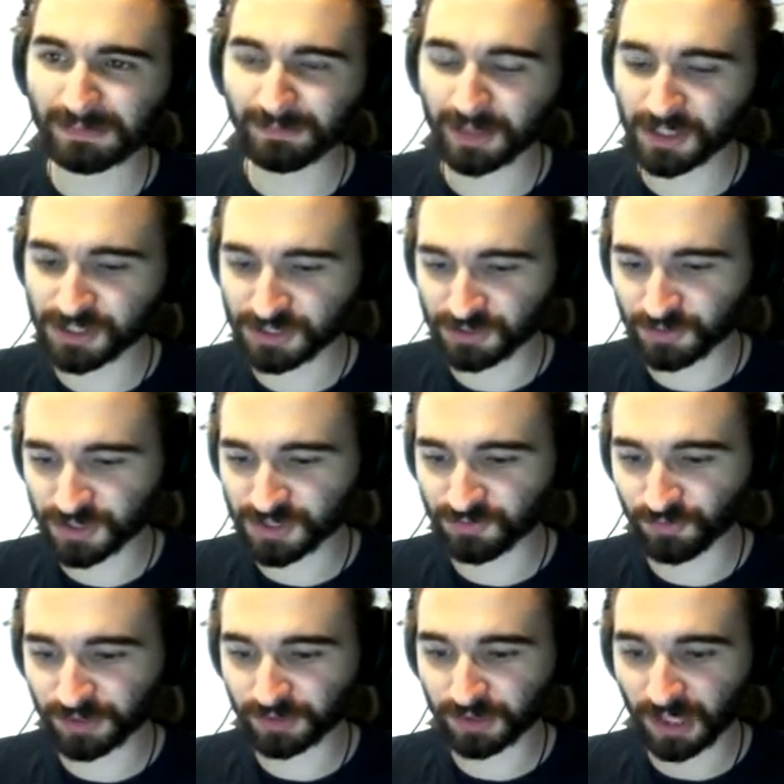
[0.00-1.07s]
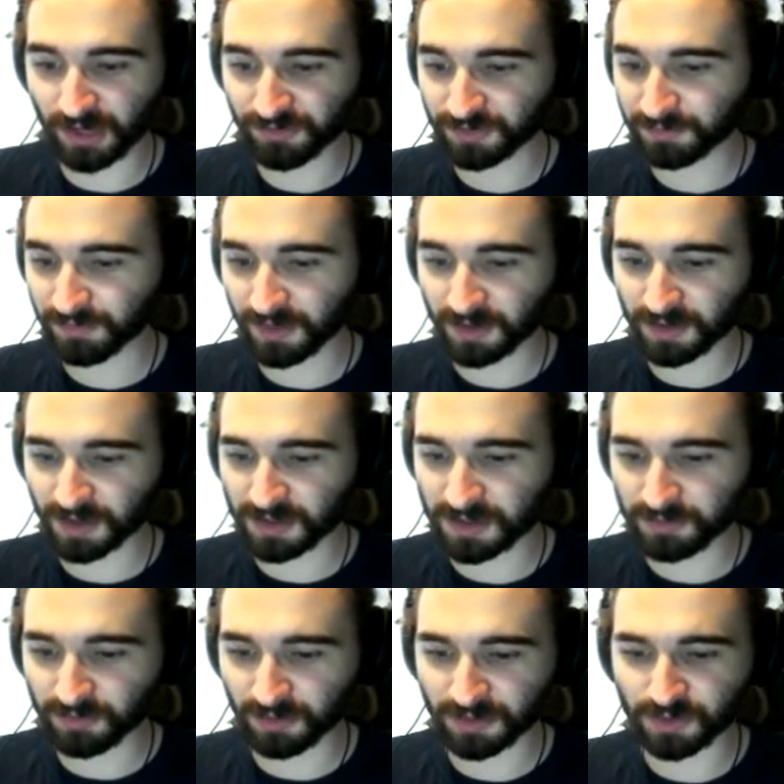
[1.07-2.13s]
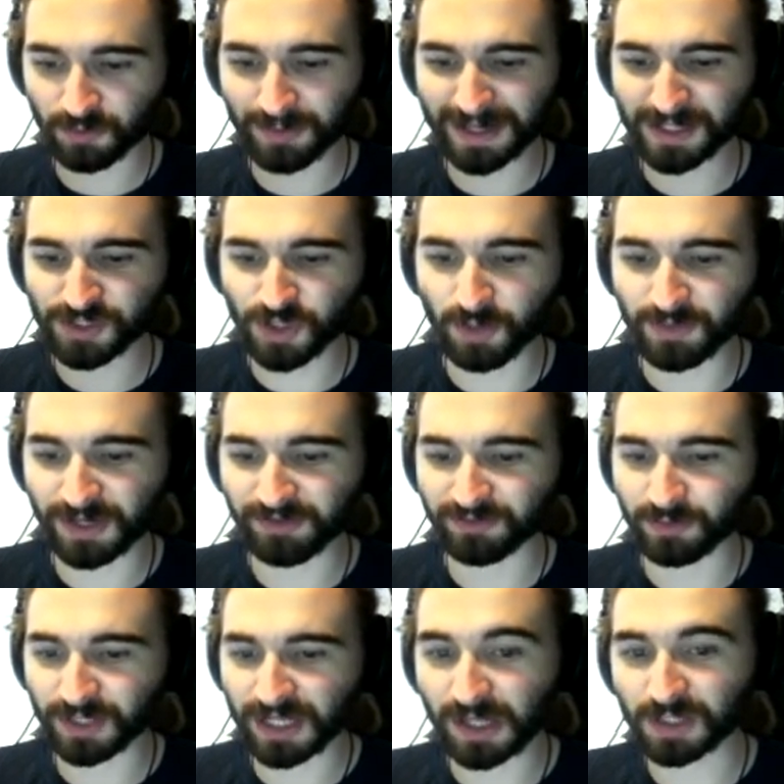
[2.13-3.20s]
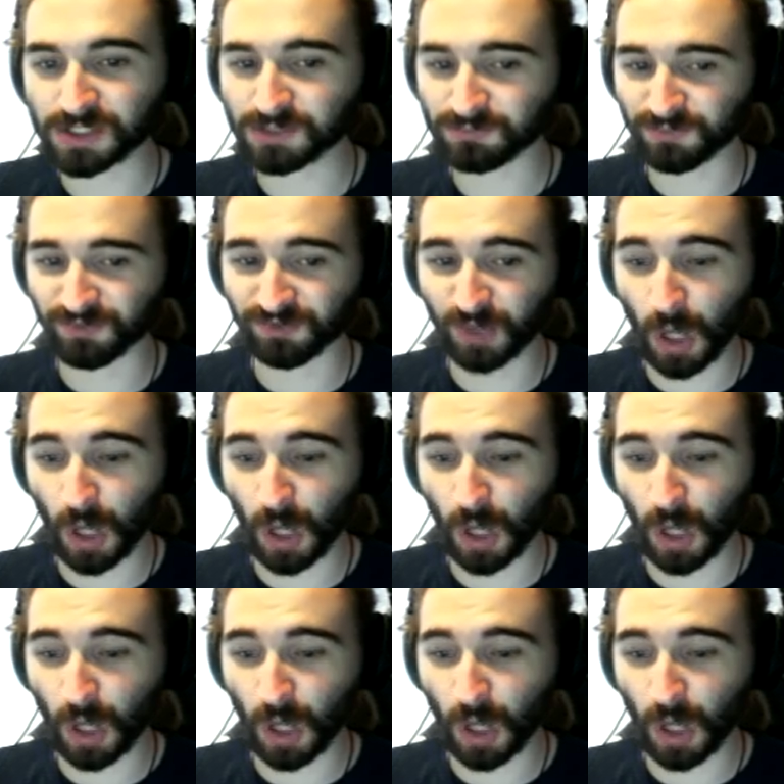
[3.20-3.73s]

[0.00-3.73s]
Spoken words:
Maybe I should do this in real life. Probably do a better job than everybody else.